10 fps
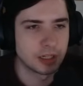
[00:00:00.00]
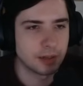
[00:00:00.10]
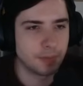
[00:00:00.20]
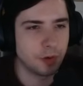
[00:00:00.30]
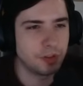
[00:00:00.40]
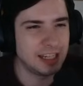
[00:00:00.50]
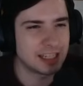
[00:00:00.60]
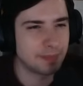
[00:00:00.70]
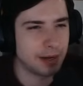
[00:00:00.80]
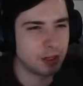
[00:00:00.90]
On these, it
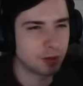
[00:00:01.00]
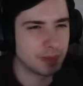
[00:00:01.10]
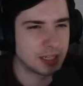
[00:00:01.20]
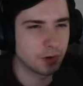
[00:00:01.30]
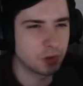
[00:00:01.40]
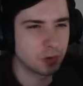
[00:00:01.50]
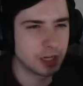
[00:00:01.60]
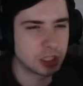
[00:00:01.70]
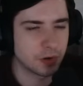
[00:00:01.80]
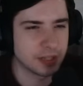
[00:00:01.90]
might not matter all too much,
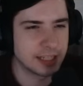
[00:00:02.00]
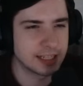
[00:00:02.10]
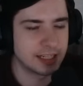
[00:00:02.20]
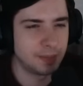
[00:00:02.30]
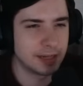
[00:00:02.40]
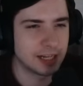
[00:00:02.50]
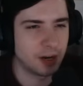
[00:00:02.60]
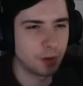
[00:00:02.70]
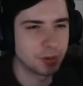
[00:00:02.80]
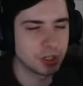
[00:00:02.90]
because there's still better
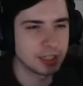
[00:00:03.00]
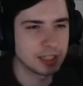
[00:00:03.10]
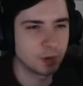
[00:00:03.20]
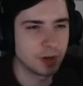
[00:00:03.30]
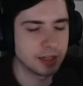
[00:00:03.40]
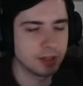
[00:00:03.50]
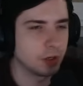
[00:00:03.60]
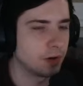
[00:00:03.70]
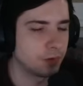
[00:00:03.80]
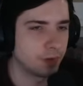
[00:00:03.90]
options over, you don't
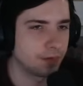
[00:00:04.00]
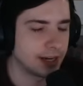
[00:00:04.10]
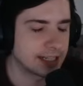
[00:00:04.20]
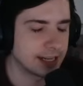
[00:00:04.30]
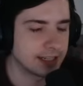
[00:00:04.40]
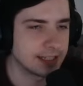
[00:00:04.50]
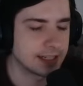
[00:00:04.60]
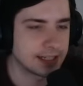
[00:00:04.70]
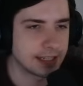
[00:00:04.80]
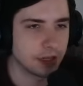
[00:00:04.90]
have to run Vice Glasses
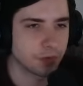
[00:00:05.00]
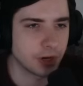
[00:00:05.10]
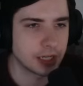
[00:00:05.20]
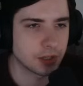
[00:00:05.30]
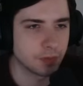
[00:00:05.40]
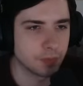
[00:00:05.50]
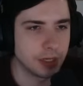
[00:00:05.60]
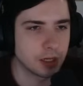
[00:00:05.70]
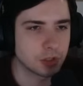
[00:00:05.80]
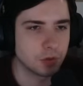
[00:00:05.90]
necessarily, right? On
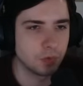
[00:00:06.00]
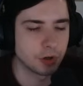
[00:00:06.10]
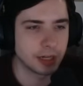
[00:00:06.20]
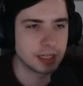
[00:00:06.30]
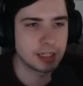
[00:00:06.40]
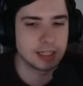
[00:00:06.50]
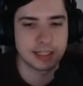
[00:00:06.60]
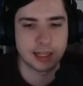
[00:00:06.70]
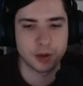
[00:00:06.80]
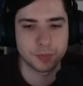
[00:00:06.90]
Pikachu or Ninetales, there's
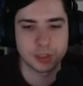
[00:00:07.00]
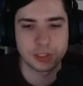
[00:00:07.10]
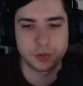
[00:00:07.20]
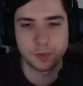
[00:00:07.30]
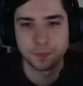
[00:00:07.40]
other options too.